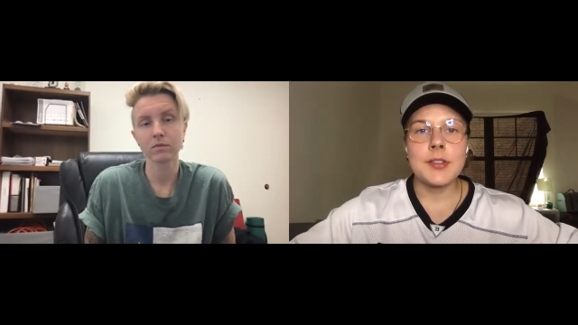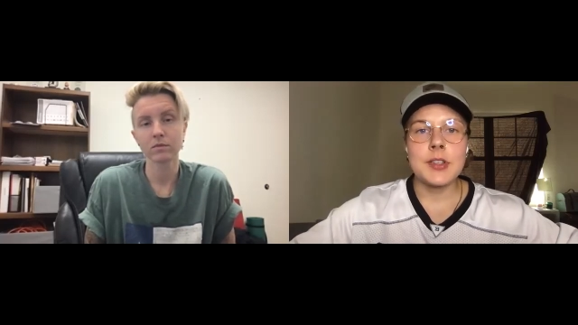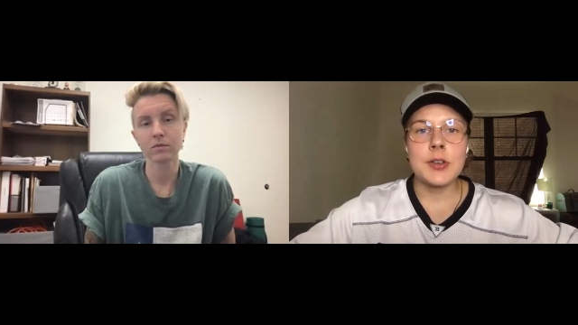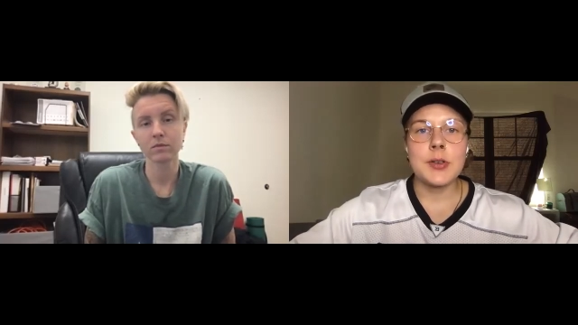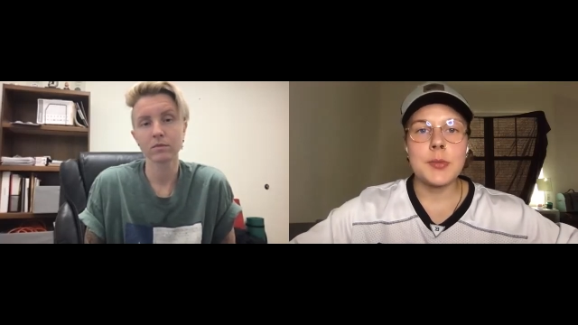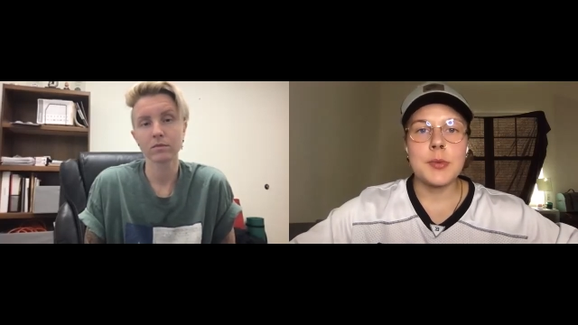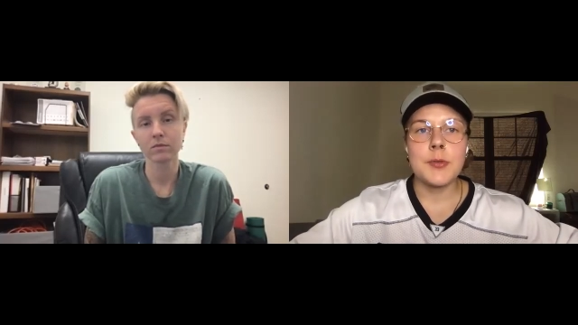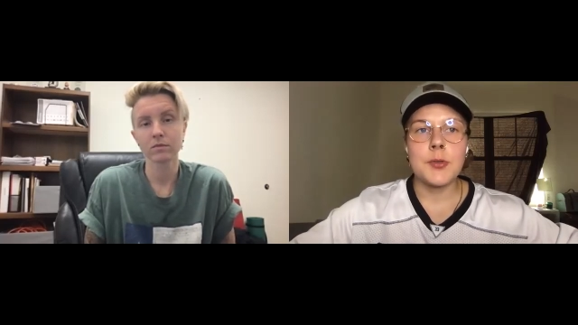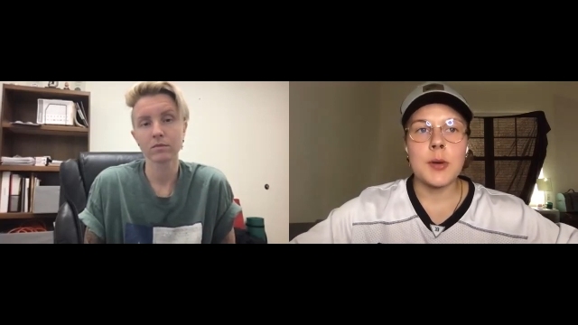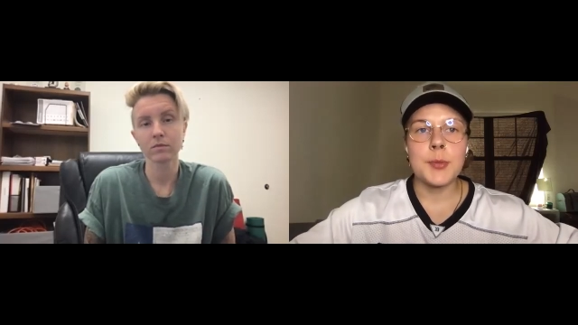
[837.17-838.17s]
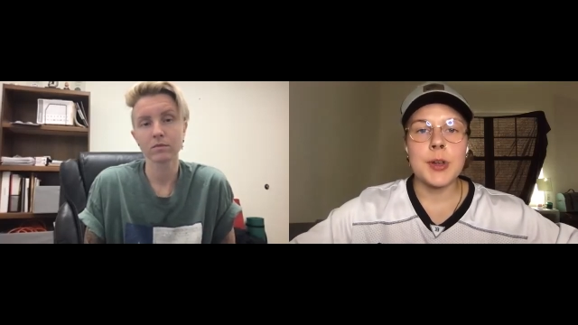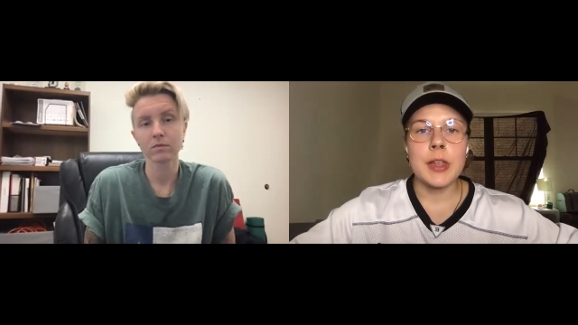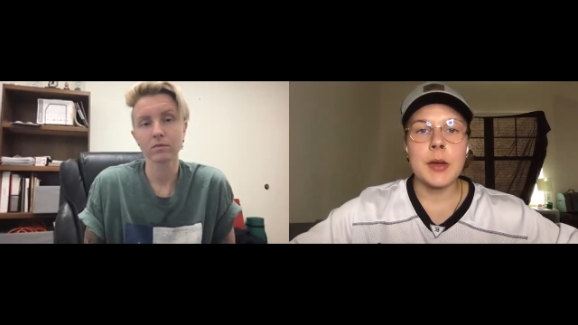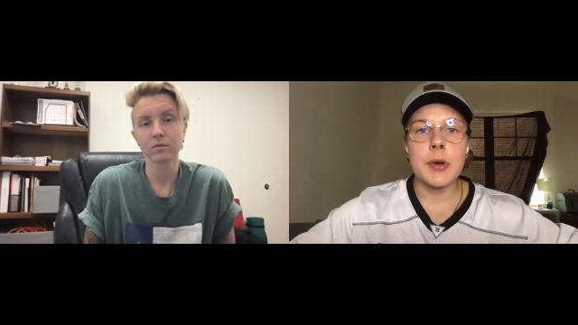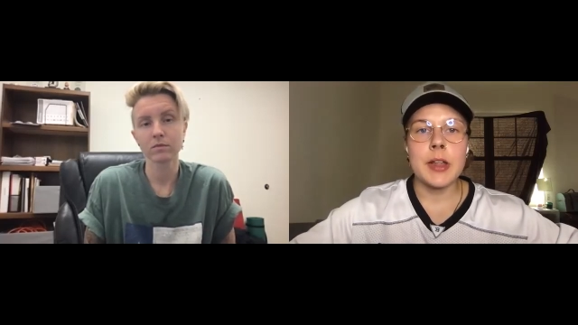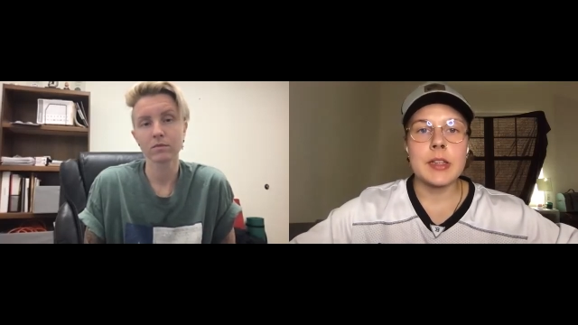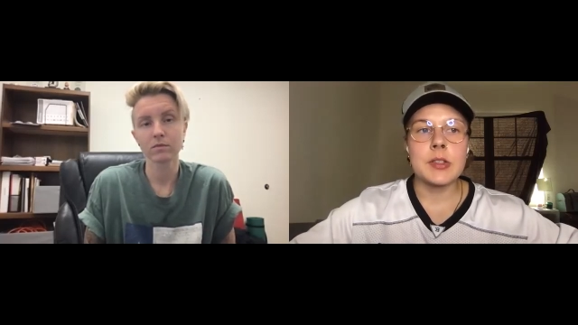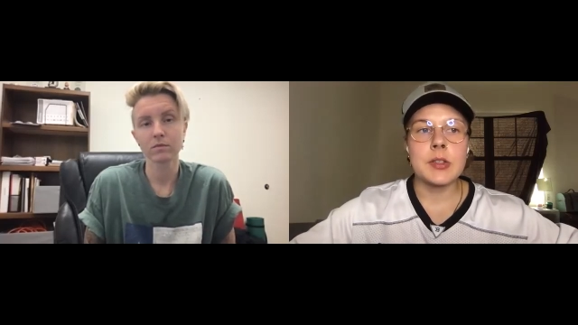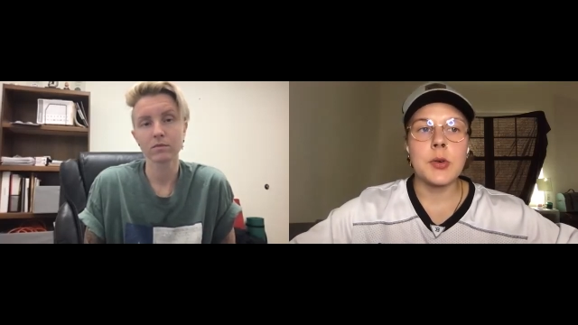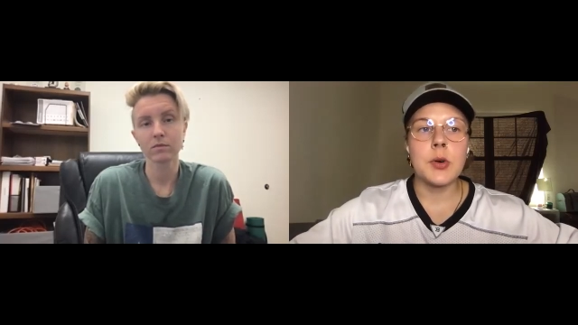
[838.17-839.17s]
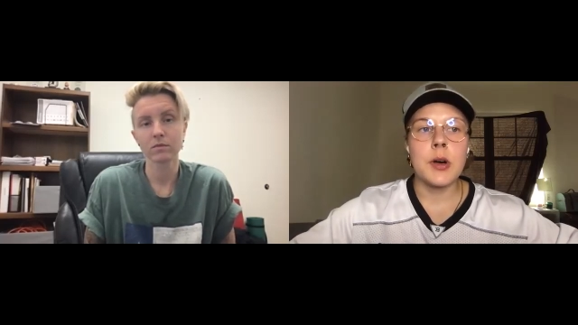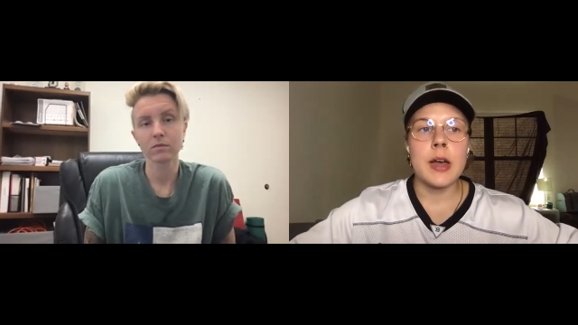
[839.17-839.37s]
Speaker 1: to perform really well in school.